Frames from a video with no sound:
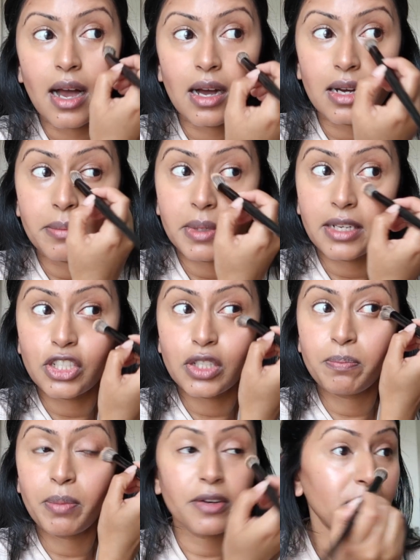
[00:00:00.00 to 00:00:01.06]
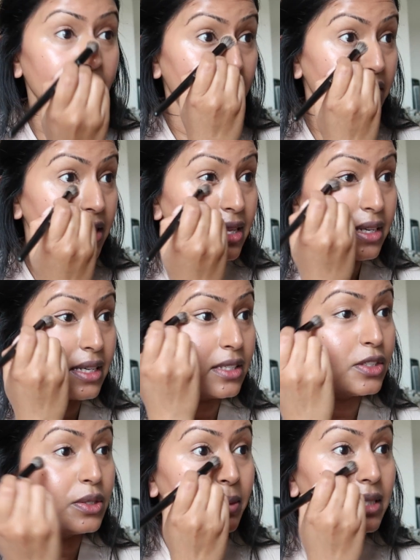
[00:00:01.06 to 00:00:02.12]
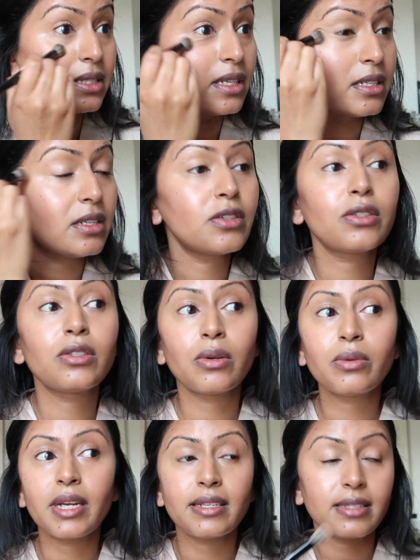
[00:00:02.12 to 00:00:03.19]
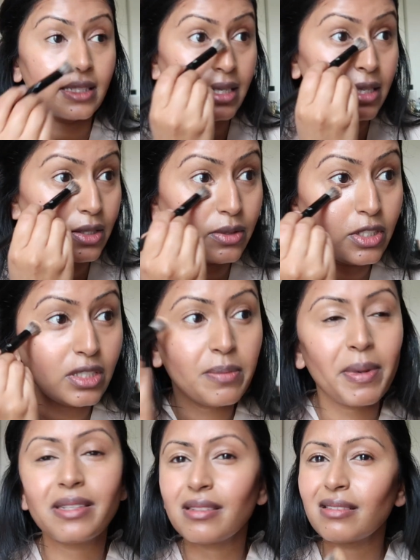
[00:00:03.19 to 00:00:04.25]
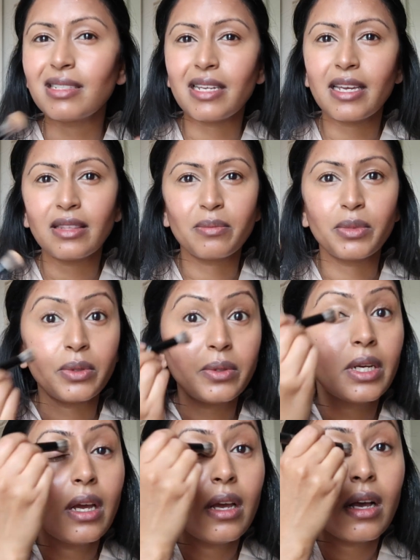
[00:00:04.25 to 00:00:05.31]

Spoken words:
It just buffs everything into my skin so nicely. So it just depends on the day and the mood.